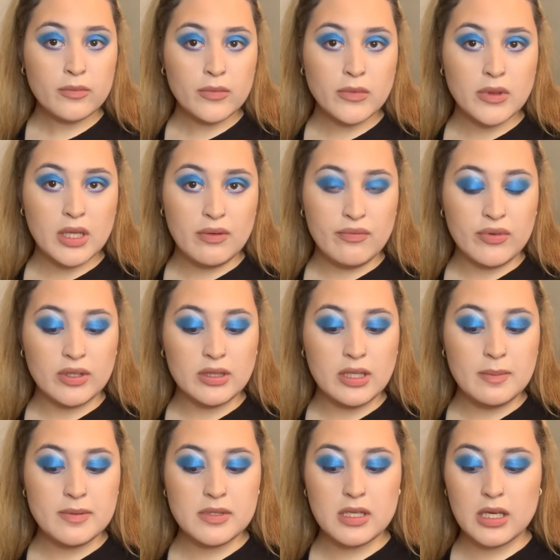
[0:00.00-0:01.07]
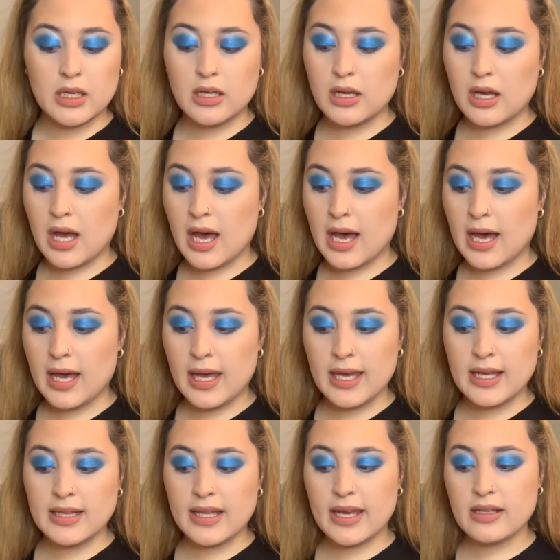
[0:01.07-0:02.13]
Then for lipstick, I
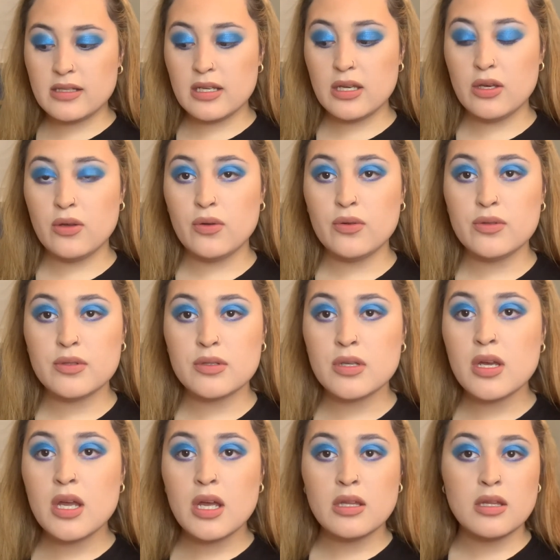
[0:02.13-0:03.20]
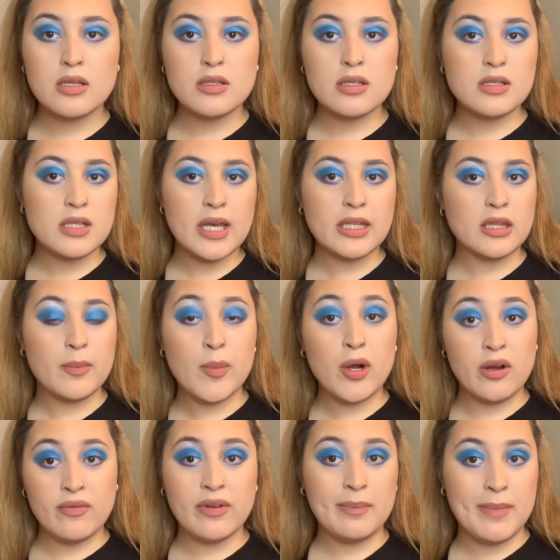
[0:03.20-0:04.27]
like to use, this is like the
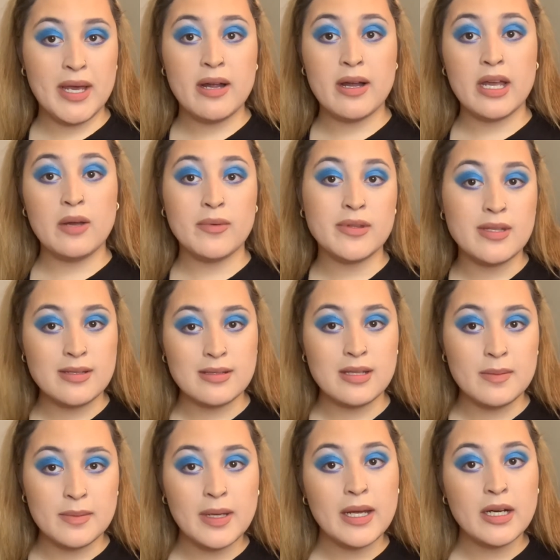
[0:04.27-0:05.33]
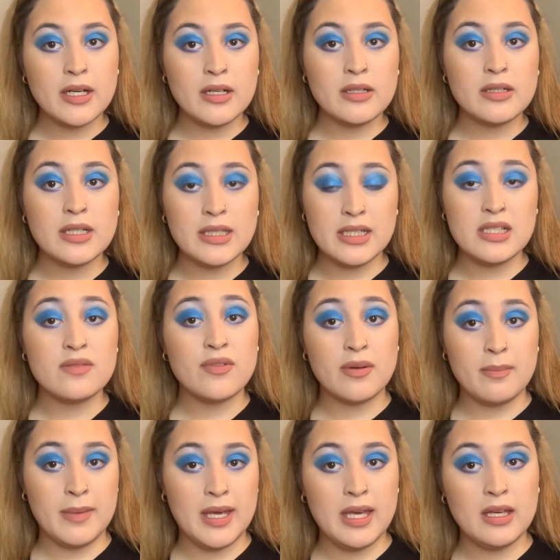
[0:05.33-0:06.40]
perfect pairing with this lip liner, at least for
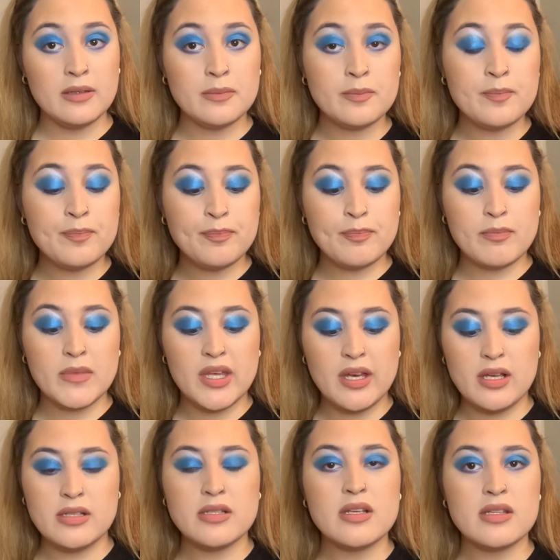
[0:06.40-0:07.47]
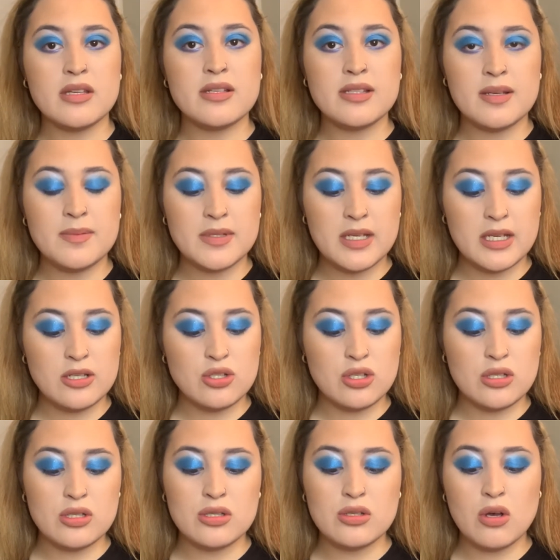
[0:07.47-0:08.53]
me, because this lipstick is
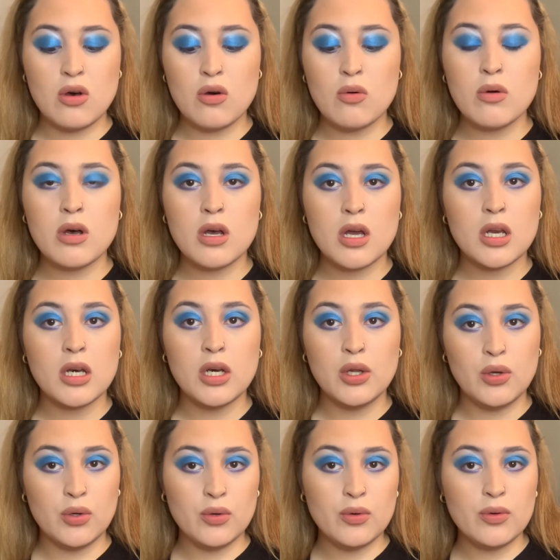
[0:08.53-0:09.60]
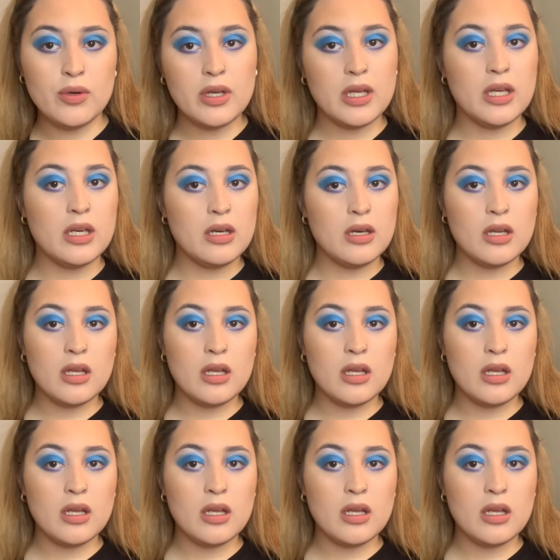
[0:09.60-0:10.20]
just so nude and